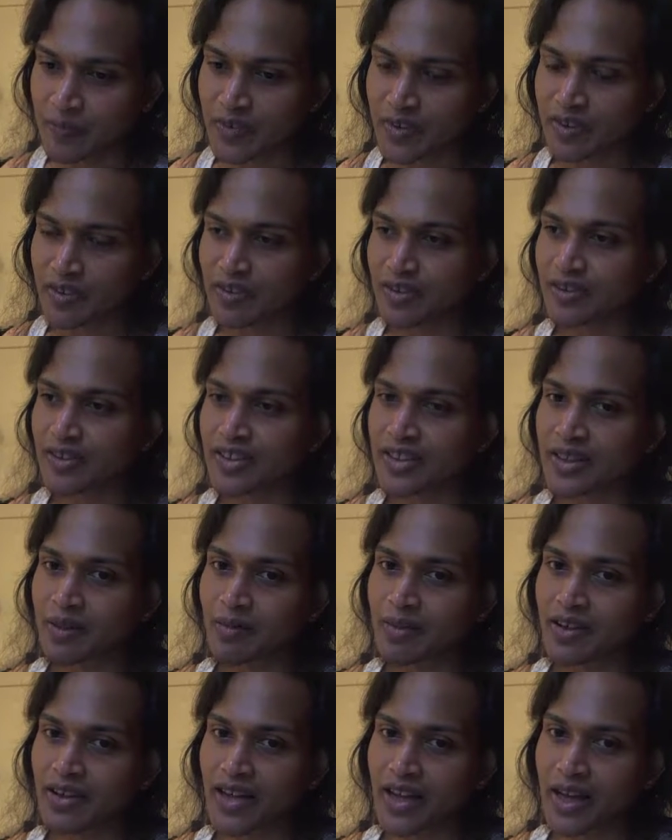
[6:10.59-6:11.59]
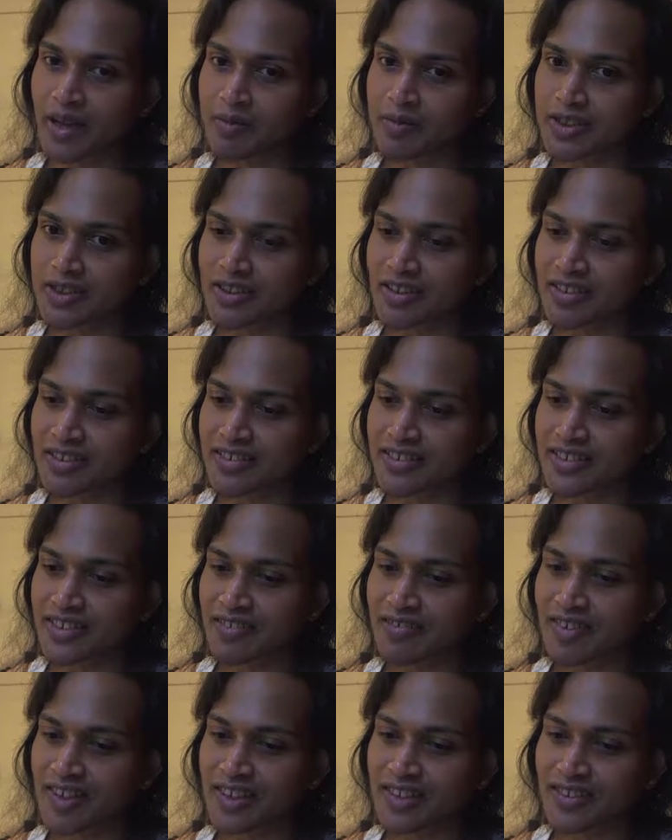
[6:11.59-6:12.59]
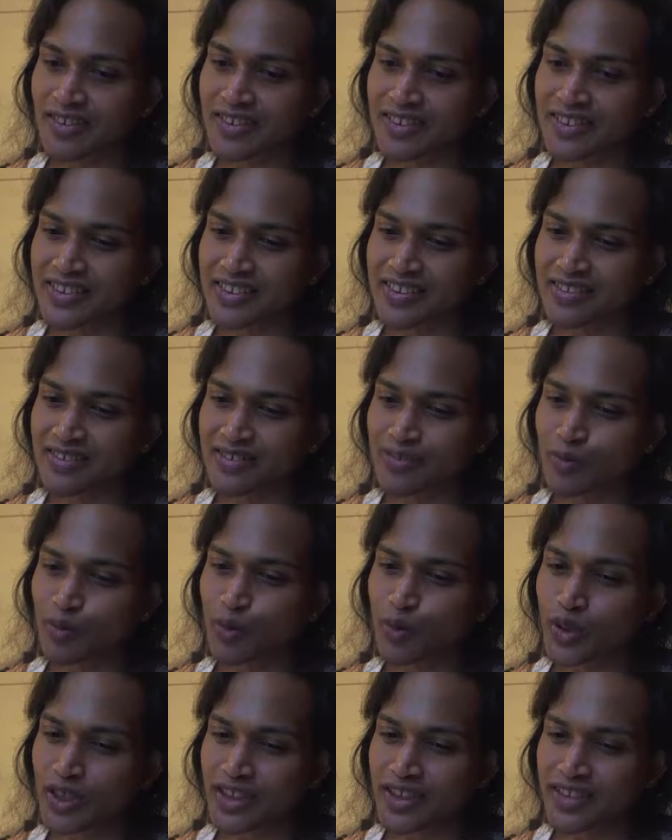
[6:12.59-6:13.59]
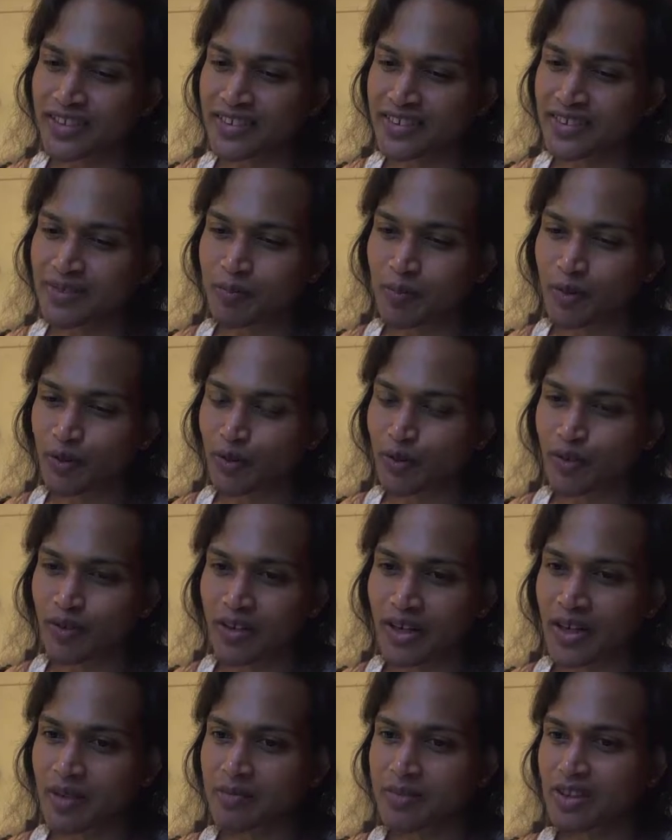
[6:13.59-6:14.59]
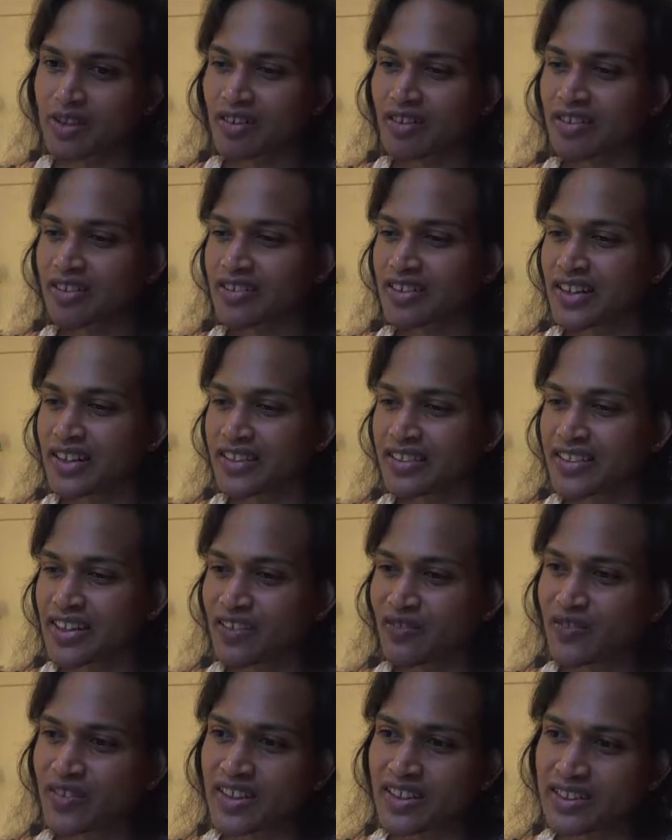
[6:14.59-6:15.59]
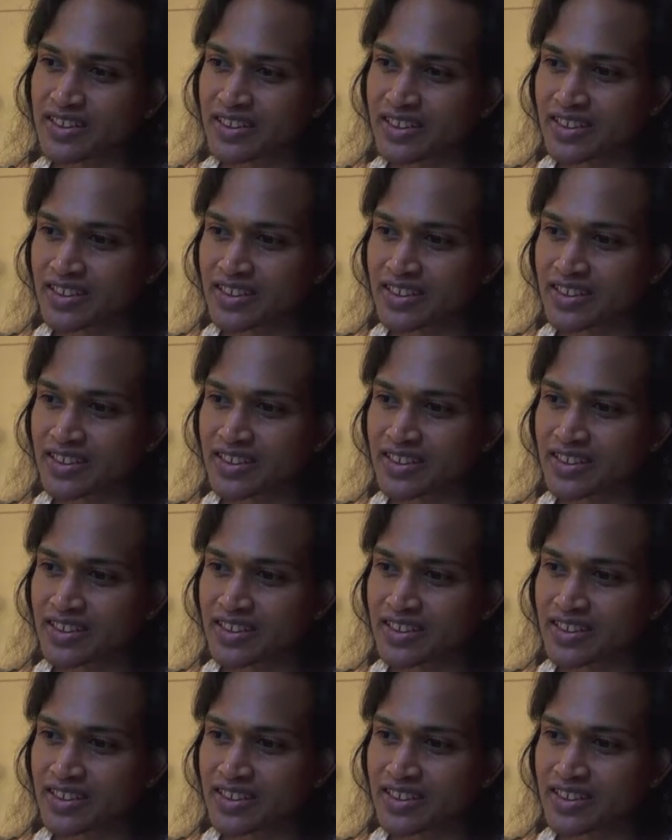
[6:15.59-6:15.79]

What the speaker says: The cool thing about Amazon is they've got all these weird programs on, like Netflix.